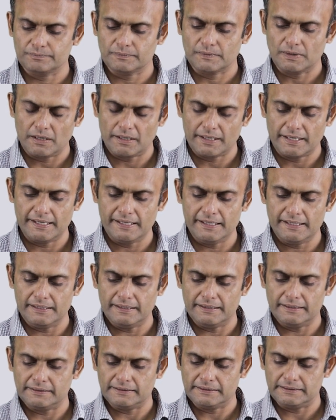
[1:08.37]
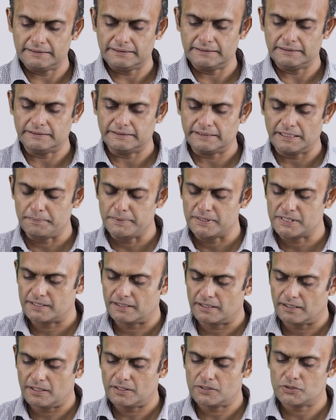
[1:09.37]
Or any
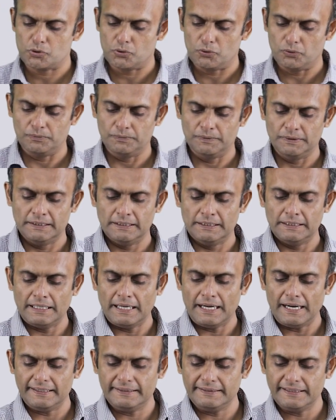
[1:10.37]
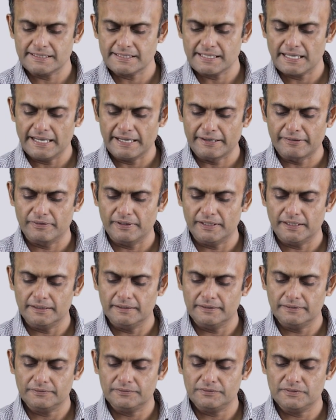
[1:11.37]
thermistor or so, and there is a liquid
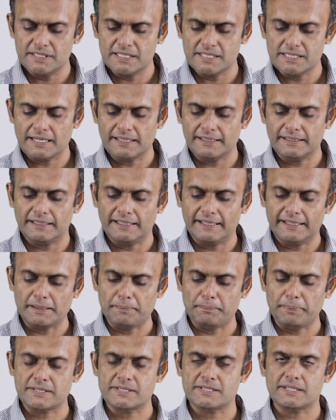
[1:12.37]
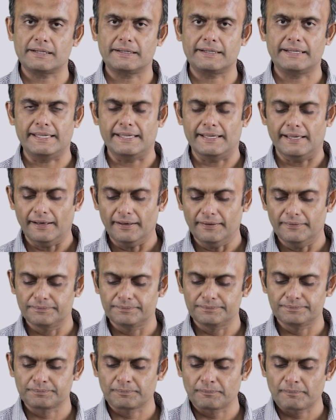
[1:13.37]
which is at a temperature T,
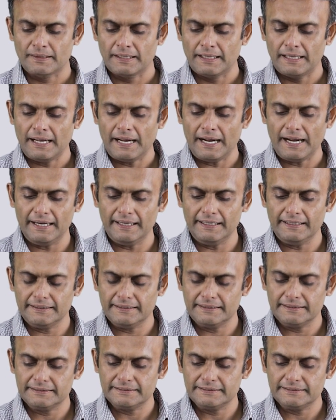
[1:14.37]
and